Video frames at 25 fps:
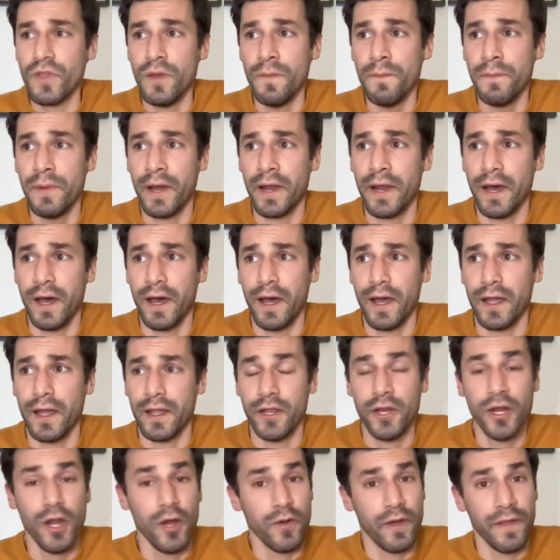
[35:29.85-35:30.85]
But
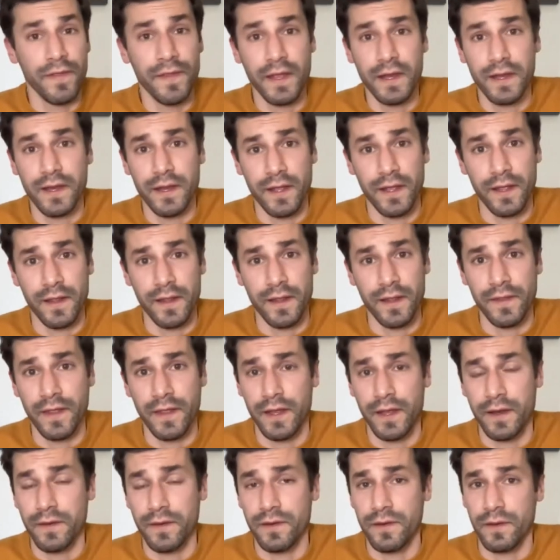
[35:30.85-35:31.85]
and
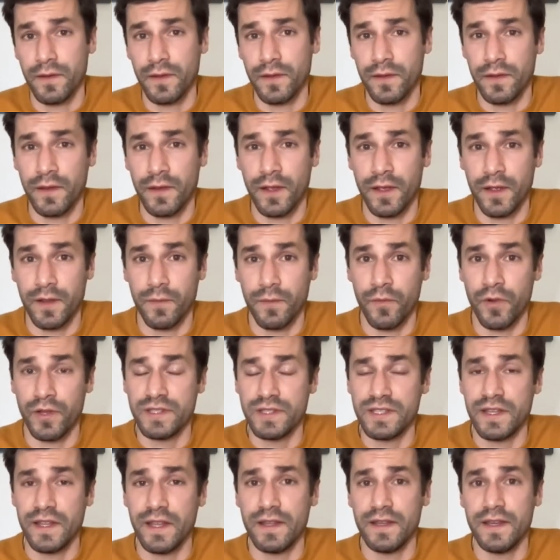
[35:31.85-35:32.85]
then
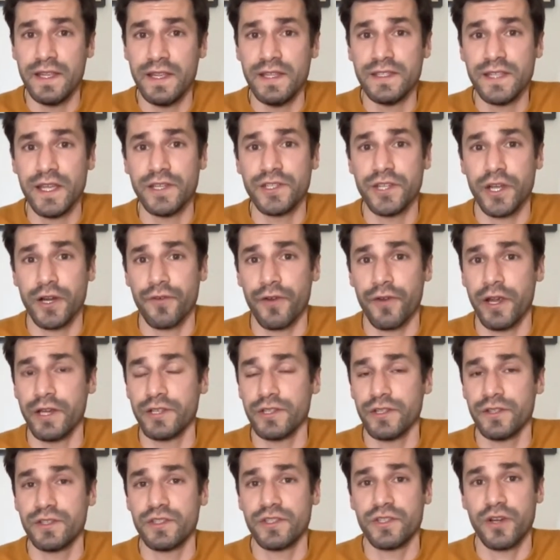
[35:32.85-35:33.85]
once the Nisei
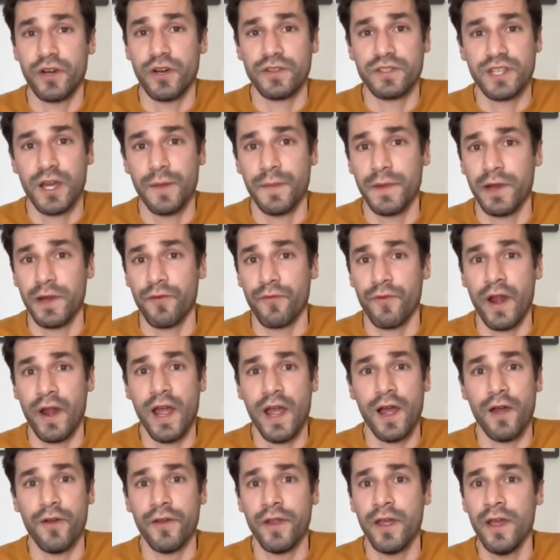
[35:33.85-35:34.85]
generation starts coming
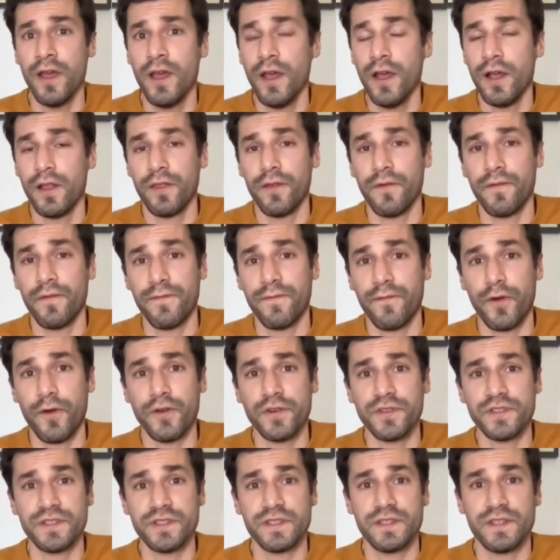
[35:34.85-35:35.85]
around, the
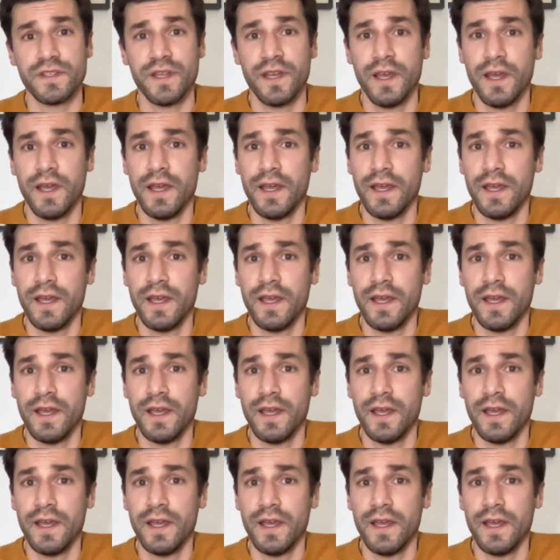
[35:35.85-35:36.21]
first